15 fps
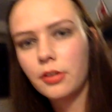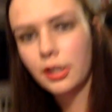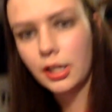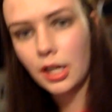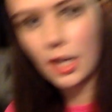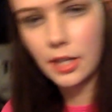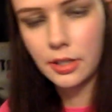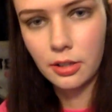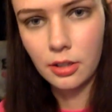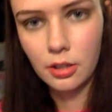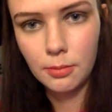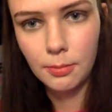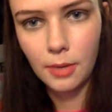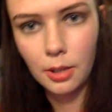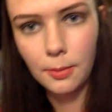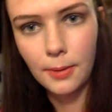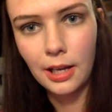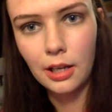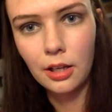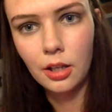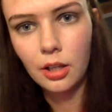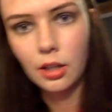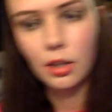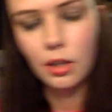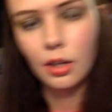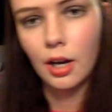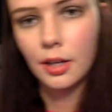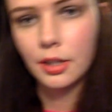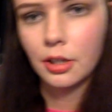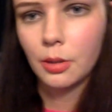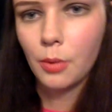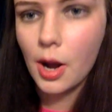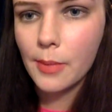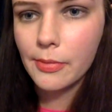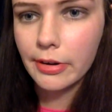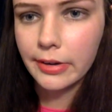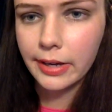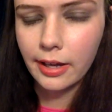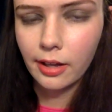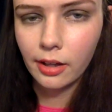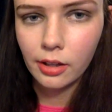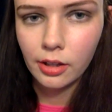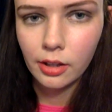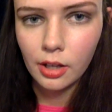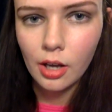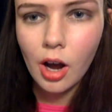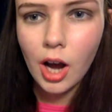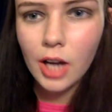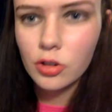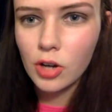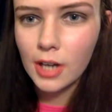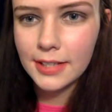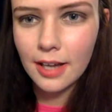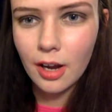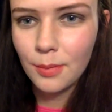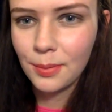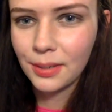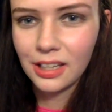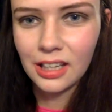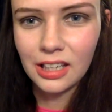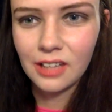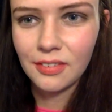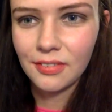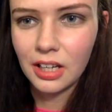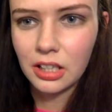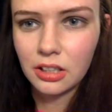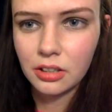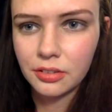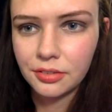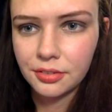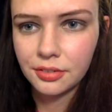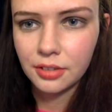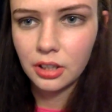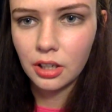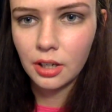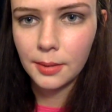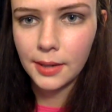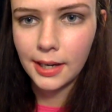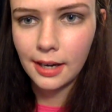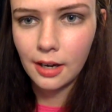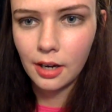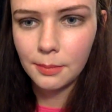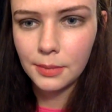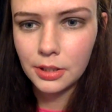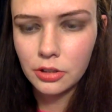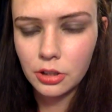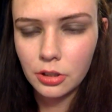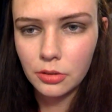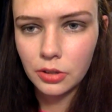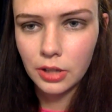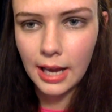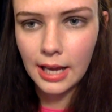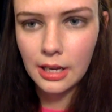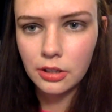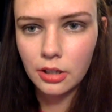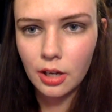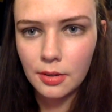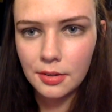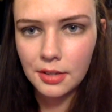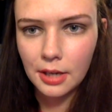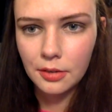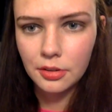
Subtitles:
the curtain, by the way. I don't know why I broke it. I tried to open it and it fell off, and I've been too scared to go and tell